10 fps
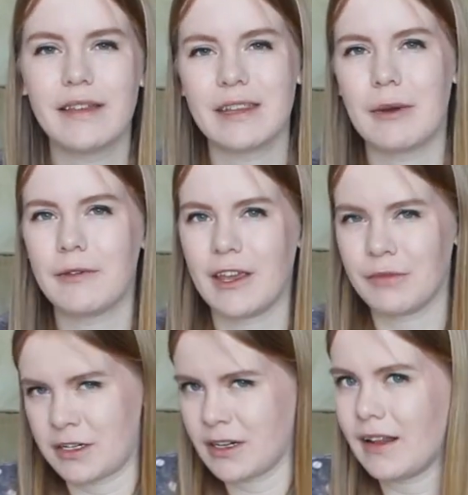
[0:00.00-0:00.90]
was about the
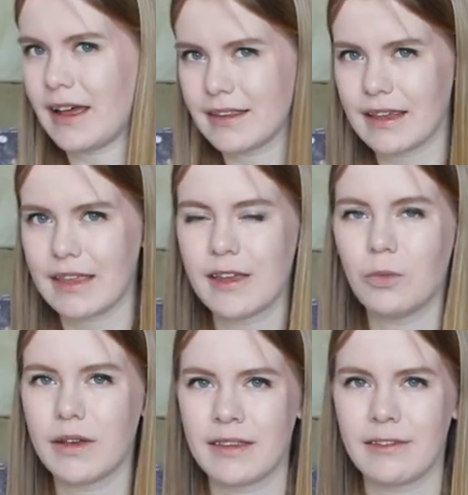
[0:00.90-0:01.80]
original essay
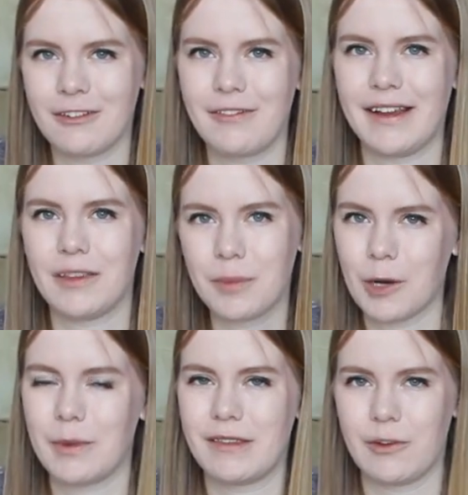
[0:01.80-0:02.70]
that wasn't serving its
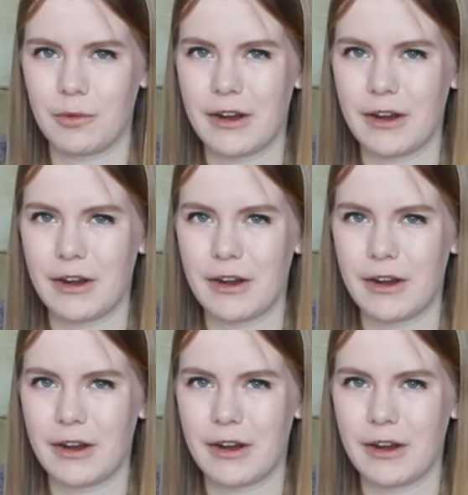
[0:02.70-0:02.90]
purpose for